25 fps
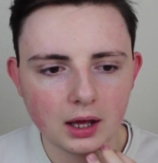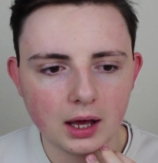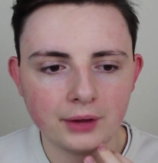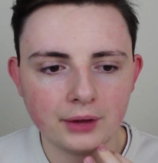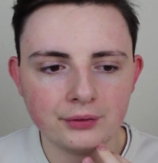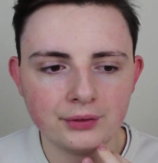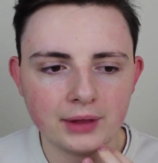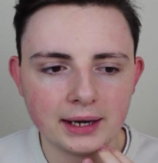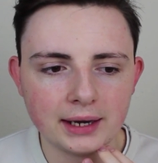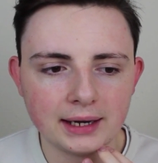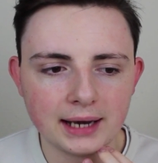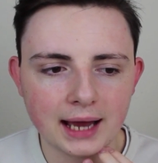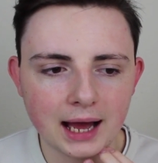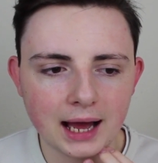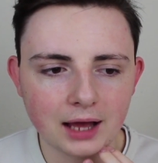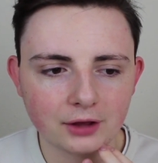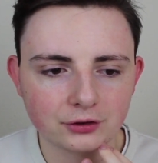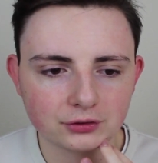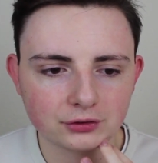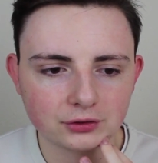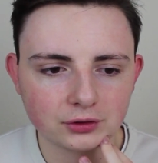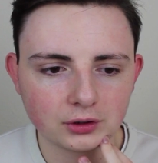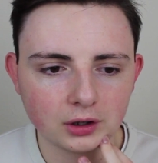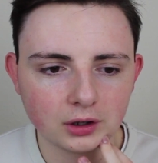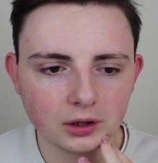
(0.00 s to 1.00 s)
And then
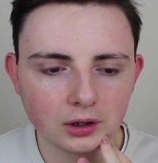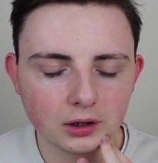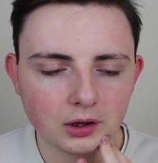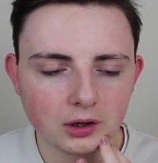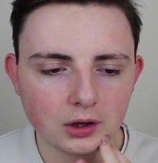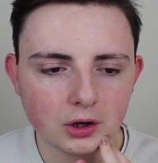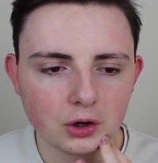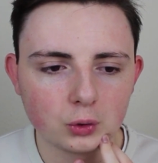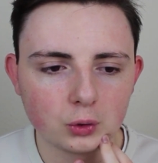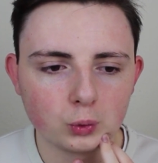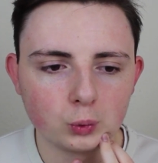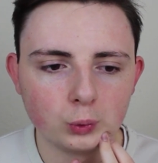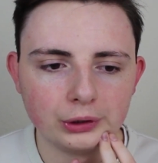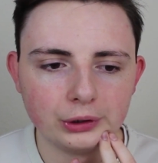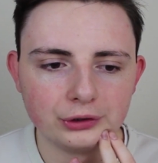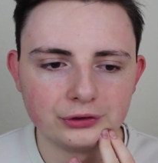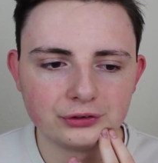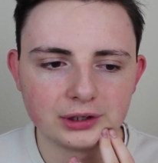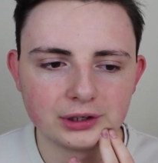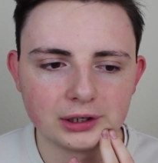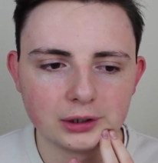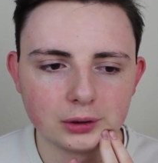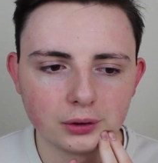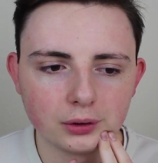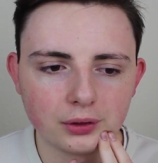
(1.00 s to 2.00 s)
Asta, we
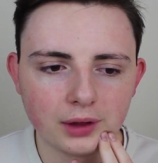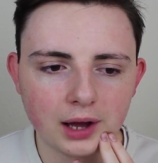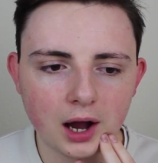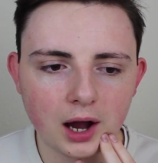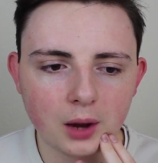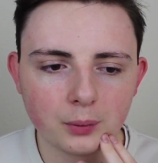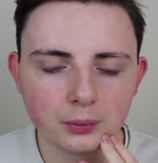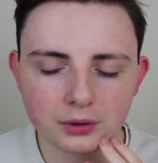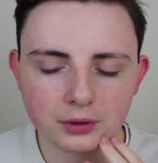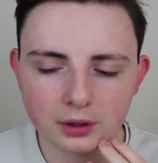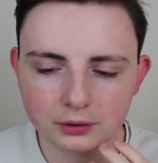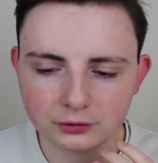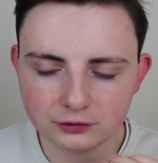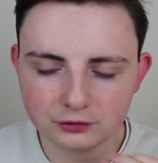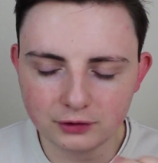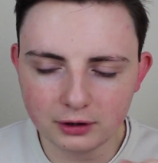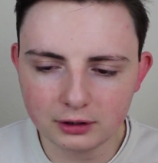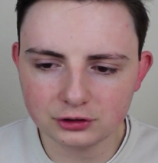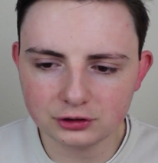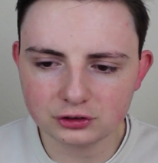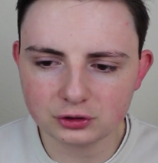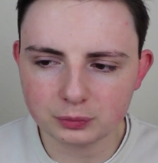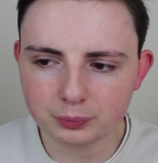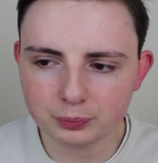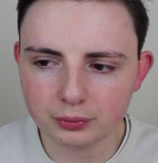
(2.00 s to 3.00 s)
see all that. I was
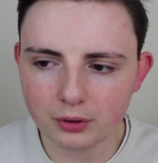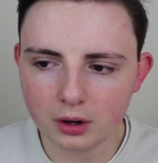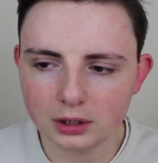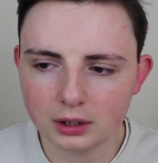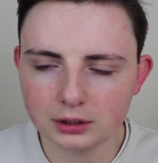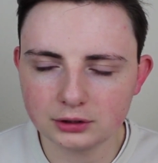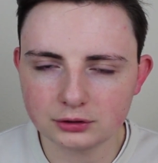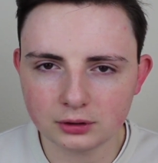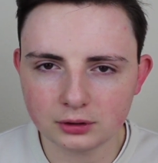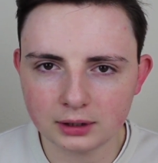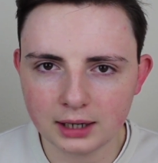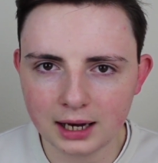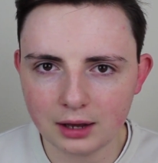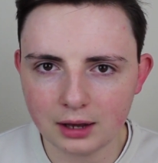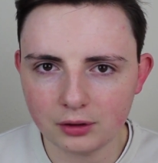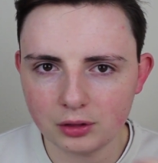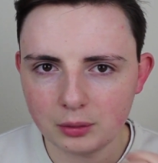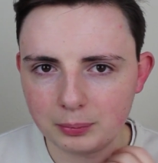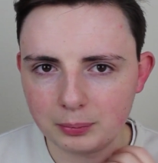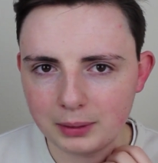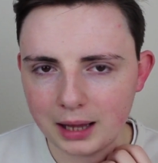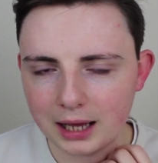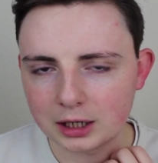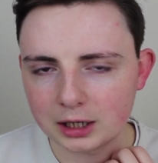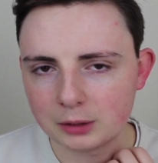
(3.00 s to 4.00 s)
very surprised on how the
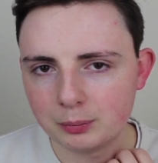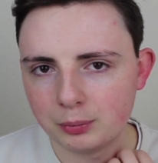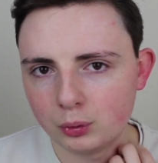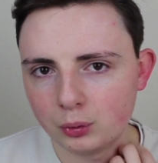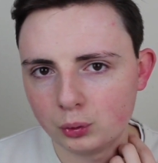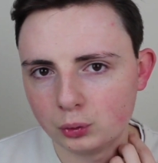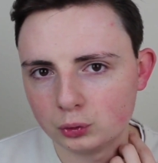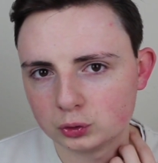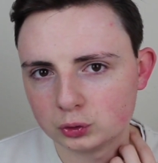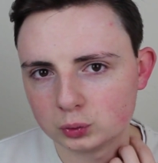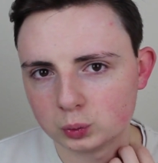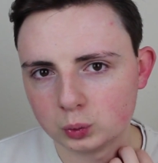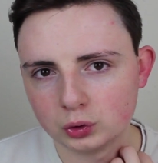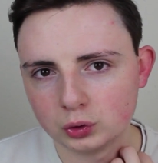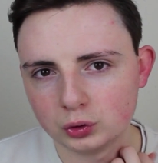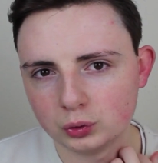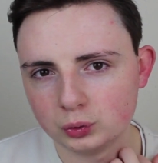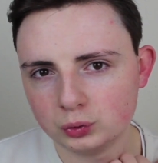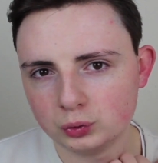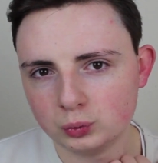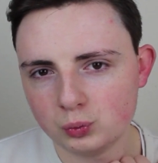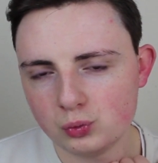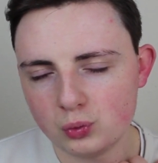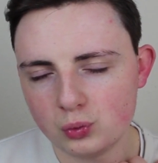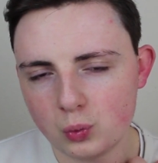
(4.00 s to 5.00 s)
Black Balls
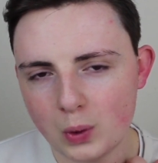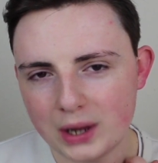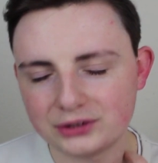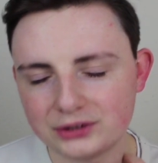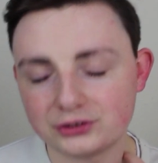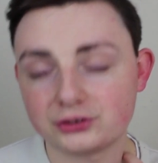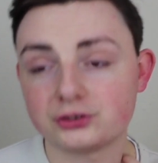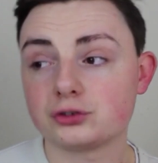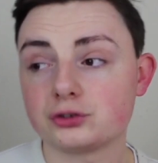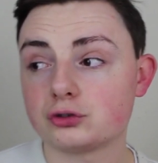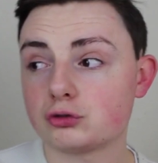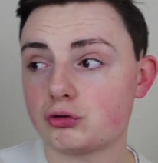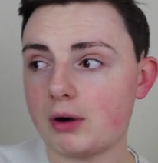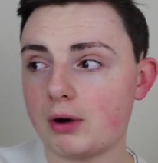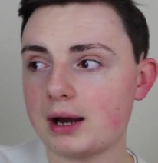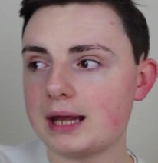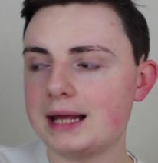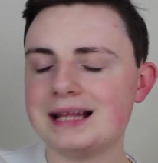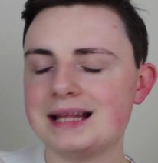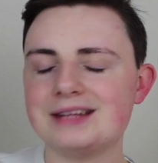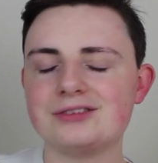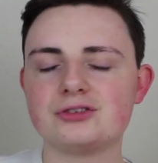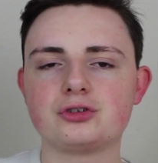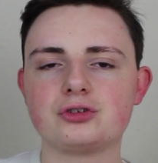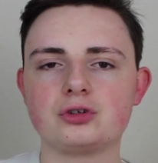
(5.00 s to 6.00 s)
went straight
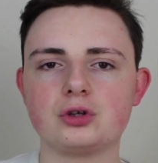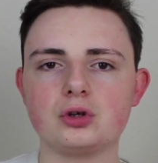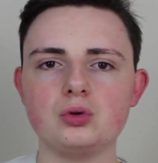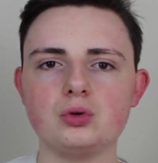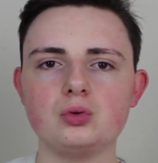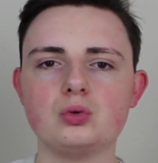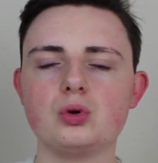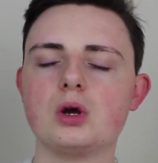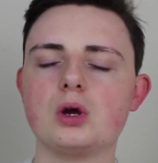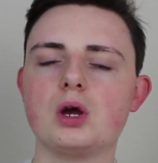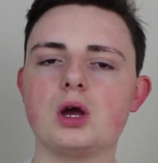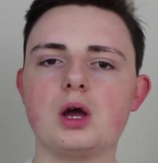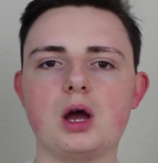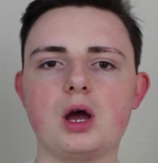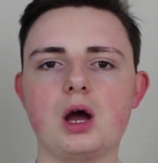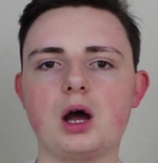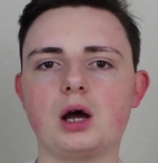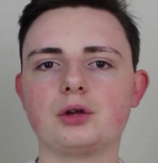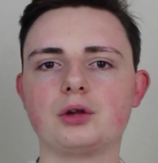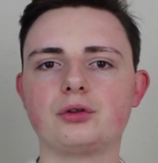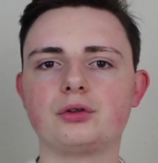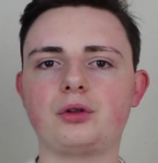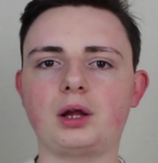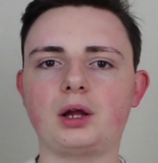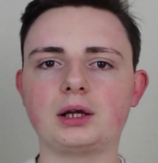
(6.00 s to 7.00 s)
into,
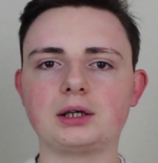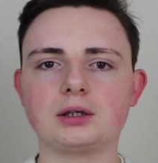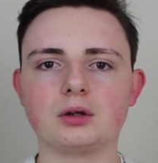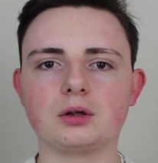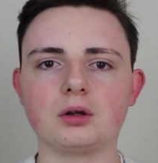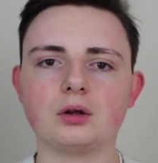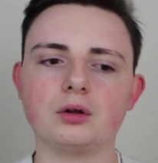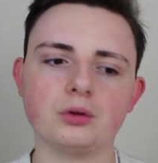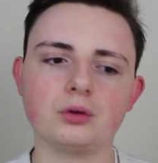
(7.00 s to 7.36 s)
like,